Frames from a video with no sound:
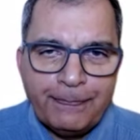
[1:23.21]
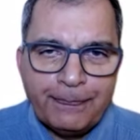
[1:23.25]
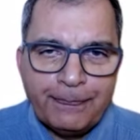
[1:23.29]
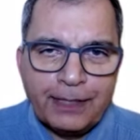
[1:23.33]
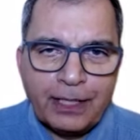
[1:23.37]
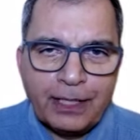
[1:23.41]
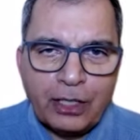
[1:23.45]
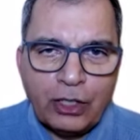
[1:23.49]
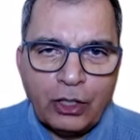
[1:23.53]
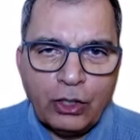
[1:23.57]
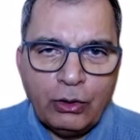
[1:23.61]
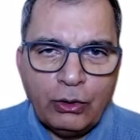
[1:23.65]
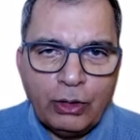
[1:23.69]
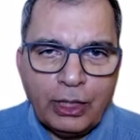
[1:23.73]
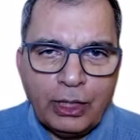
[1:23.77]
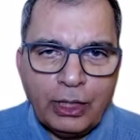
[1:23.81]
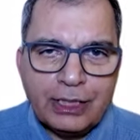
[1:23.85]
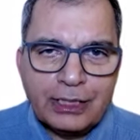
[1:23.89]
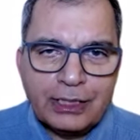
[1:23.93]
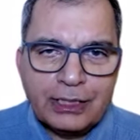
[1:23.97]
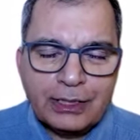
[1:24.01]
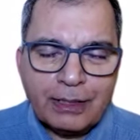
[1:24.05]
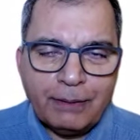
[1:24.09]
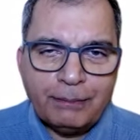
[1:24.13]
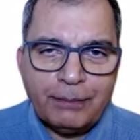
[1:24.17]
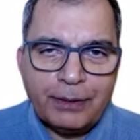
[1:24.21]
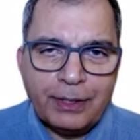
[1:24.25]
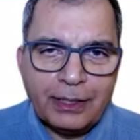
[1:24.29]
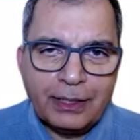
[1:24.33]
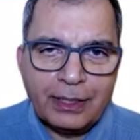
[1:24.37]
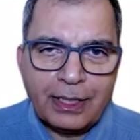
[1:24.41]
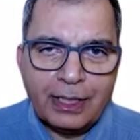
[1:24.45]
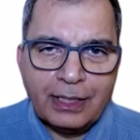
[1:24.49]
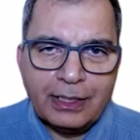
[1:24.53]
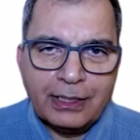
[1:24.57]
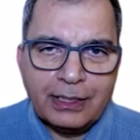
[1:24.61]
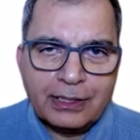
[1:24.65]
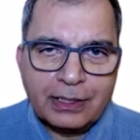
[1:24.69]
The goal is something
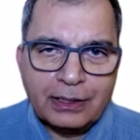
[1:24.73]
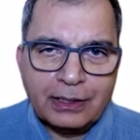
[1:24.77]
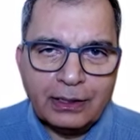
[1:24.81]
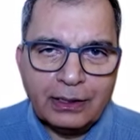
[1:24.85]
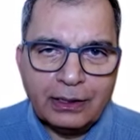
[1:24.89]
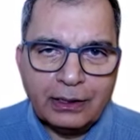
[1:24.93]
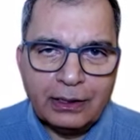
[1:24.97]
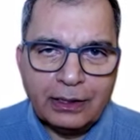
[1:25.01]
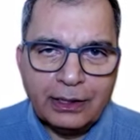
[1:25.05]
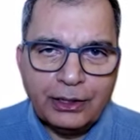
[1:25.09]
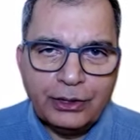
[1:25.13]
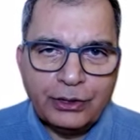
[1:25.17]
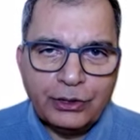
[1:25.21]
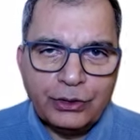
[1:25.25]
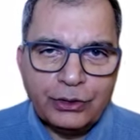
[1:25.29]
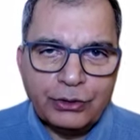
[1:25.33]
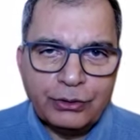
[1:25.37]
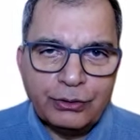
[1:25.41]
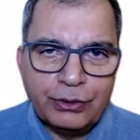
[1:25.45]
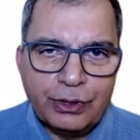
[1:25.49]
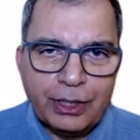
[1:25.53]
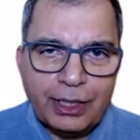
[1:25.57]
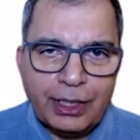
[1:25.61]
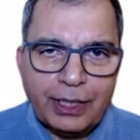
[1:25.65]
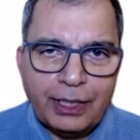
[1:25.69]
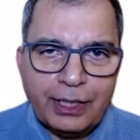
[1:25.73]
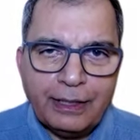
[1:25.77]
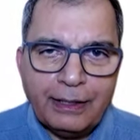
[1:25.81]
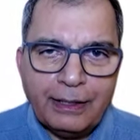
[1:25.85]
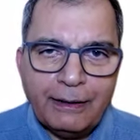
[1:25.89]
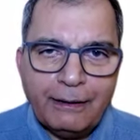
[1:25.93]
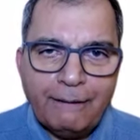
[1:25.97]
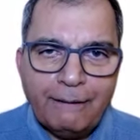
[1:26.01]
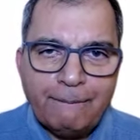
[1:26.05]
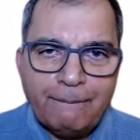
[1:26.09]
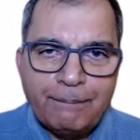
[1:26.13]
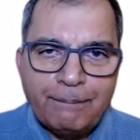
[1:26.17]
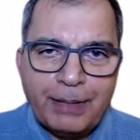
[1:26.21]
that is aligned to the
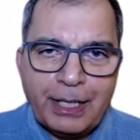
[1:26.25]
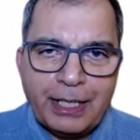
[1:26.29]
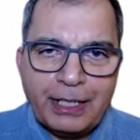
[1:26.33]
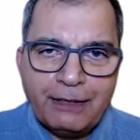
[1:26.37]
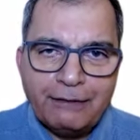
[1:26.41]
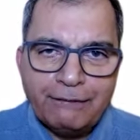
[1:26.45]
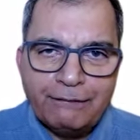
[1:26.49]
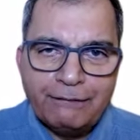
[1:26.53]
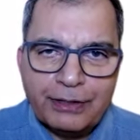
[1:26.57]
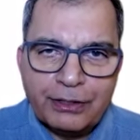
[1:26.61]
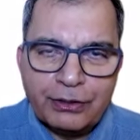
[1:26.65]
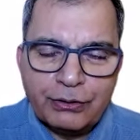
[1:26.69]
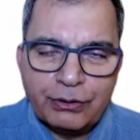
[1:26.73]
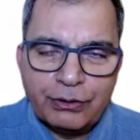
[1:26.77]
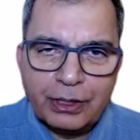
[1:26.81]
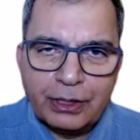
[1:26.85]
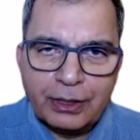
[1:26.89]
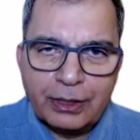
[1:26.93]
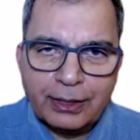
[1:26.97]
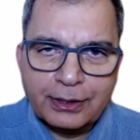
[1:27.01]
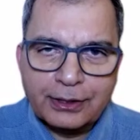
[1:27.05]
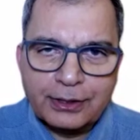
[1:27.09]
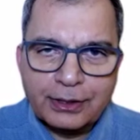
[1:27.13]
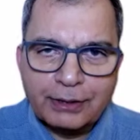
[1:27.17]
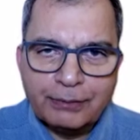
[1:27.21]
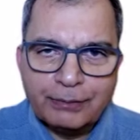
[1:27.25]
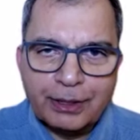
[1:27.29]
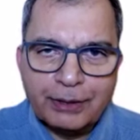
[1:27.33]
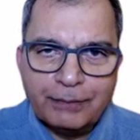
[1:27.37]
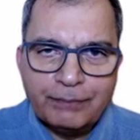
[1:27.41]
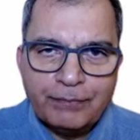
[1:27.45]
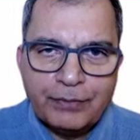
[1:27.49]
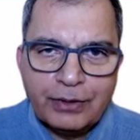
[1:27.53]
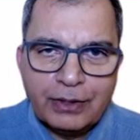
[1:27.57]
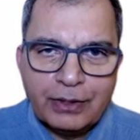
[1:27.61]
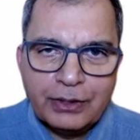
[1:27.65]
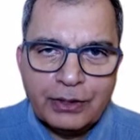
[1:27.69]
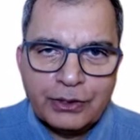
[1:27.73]
benefit to a customer
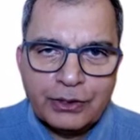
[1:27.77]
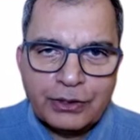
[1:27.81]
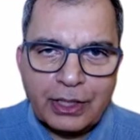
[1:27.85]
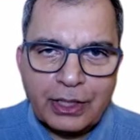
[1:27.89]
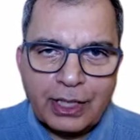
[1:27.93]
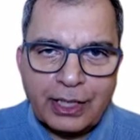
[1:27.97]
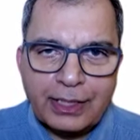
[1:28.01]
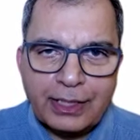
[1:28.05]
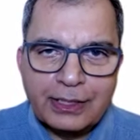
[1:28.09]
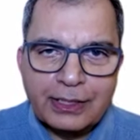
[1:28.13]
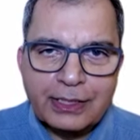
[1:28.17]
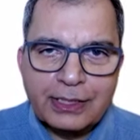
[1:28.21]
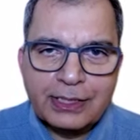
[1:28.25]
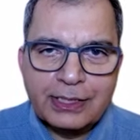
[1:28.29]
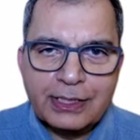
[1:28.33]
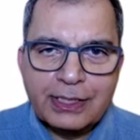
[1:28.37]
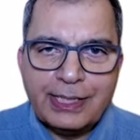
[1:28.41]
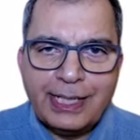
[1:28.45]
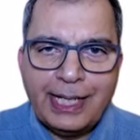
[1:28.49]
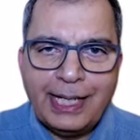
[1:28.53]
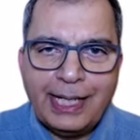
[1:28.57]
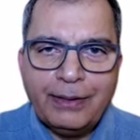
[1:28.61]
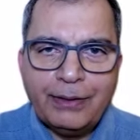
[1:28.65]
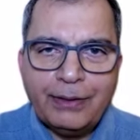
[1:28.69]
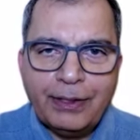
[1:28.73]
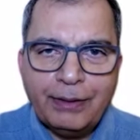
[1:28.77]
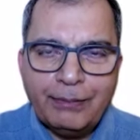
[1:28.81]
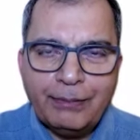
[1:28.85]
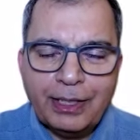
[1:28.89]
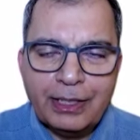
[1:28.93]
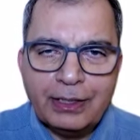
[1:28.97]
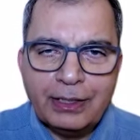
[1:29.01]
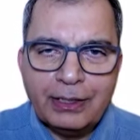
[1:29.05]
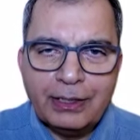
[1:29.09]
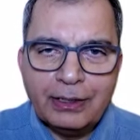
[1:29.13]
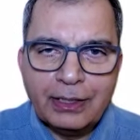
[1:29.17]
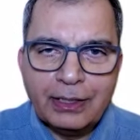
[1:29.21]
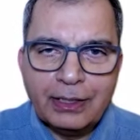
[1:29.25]
so they can see how they're
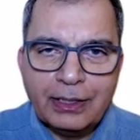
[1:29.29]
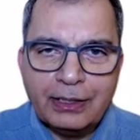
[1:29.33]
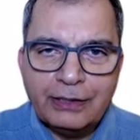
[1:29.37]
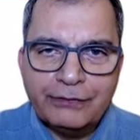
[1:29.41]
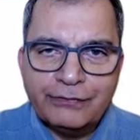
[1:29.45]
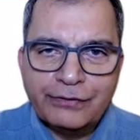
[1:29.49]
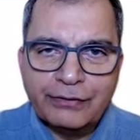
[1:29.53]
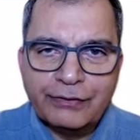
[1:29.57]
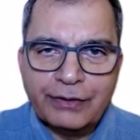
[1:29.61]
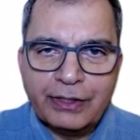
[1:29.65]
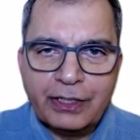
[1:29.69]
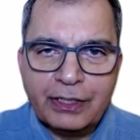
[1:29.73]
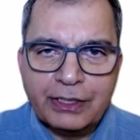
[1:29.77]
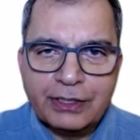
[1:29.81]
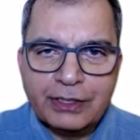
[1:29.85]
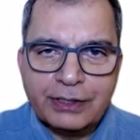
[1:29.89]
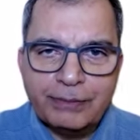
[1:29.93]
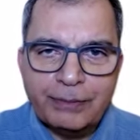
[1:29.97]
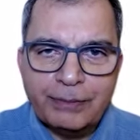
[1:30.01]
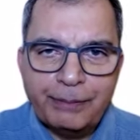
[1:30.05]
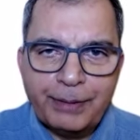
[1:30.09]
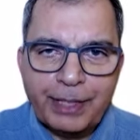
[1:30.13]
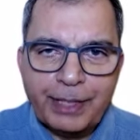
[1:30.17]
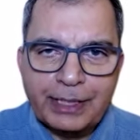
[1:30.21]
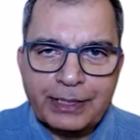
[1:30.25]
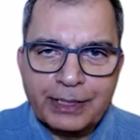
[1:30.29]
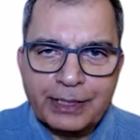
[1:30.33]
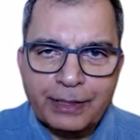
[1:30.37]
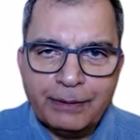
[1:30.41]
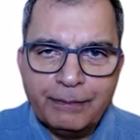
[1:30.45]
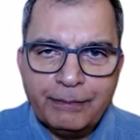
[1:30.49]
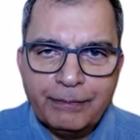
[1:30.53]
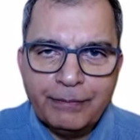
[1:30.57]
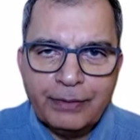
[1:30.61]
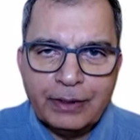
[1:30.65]
making the lives of the customer better.